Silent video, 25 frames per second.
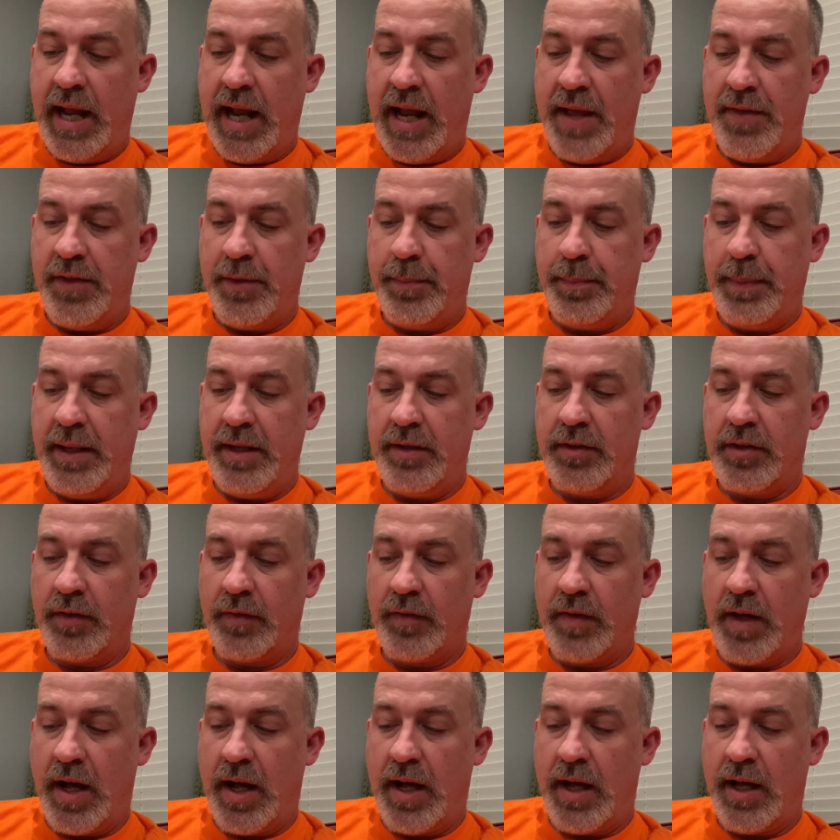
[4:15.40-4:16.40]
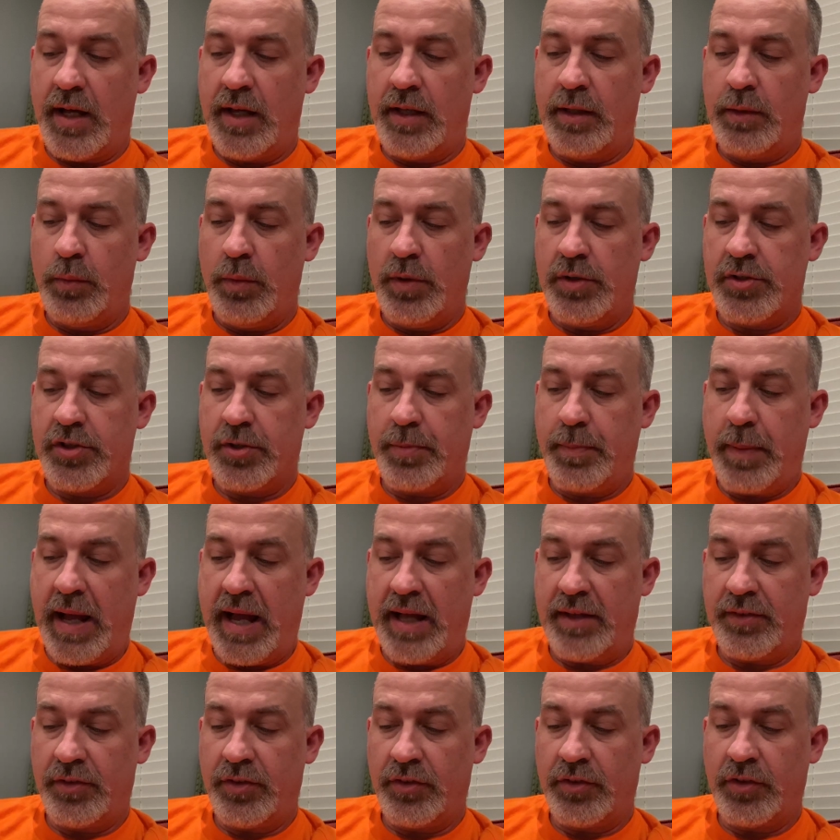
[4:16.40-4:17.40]
And the peace of God, which
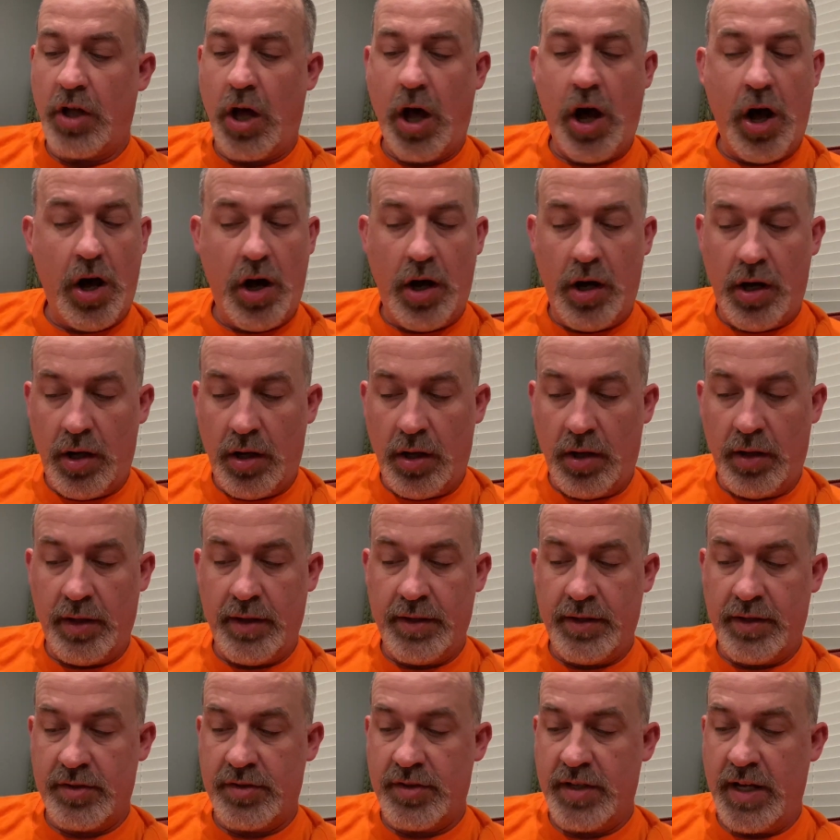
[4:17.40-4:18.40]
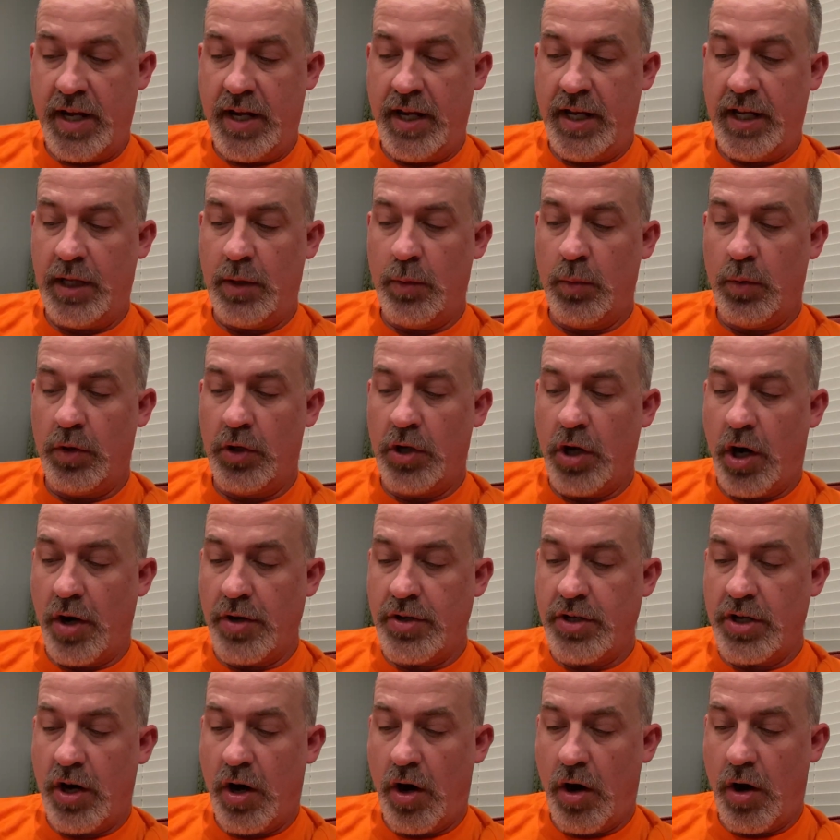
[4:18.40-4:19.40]
surpasses all understanding, will
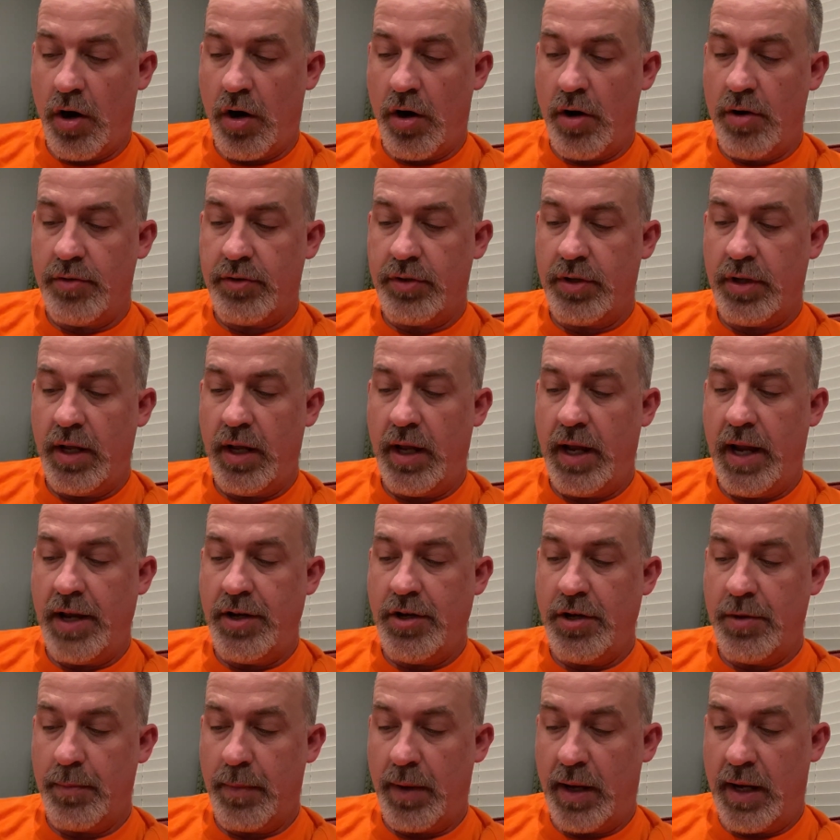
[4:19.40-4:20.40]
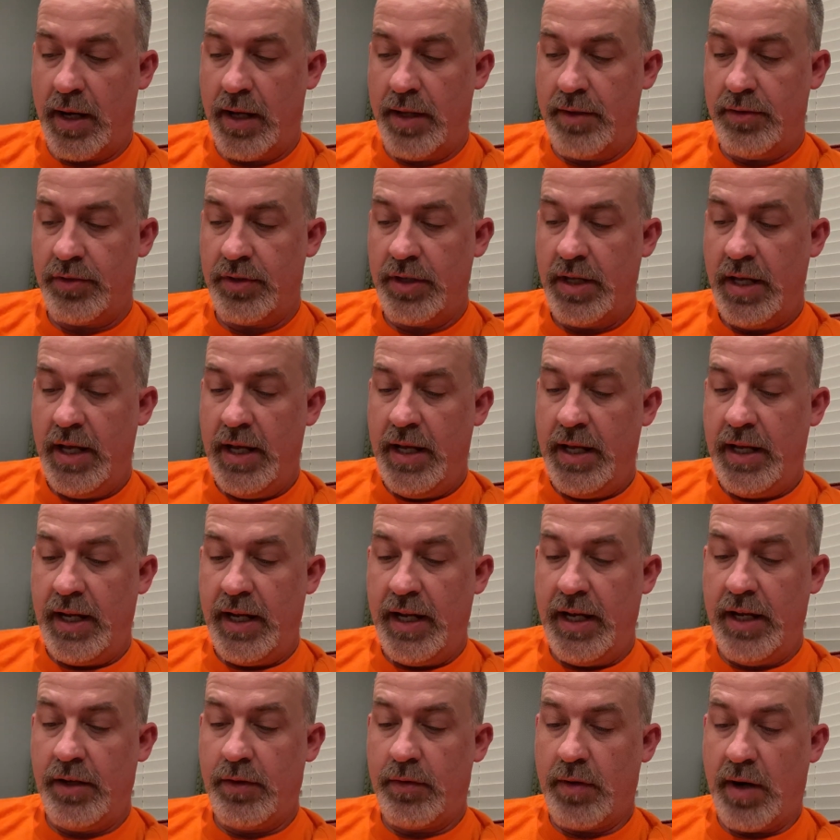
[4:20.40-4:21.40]
guard your hearts and your minds
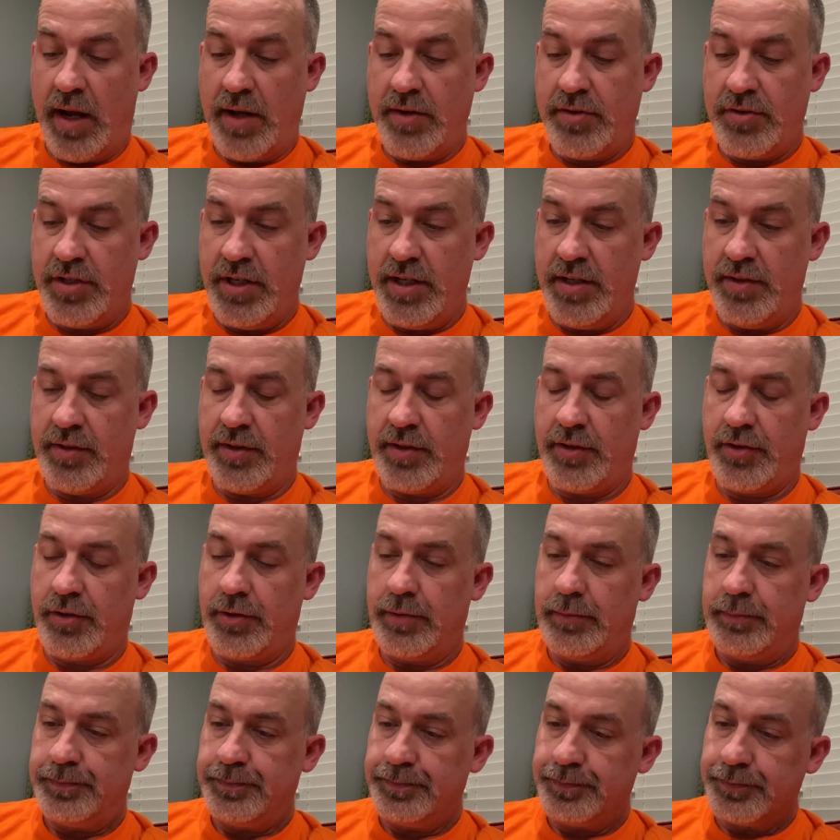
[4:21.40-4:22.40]
in Christ Jesus.